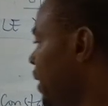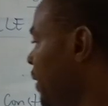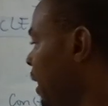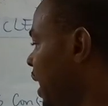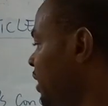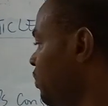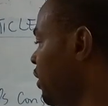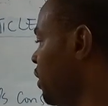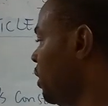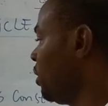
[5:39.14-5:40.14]
And
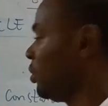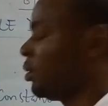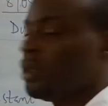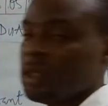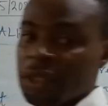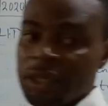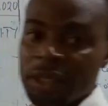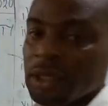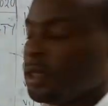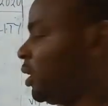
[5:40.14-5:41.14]
p
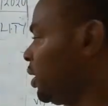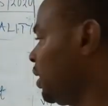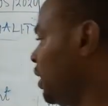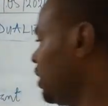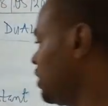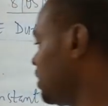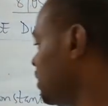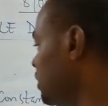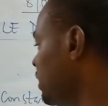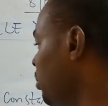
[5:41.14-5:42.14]
is
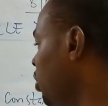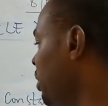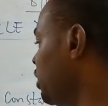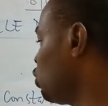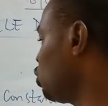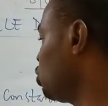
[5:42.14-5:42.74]
the momentum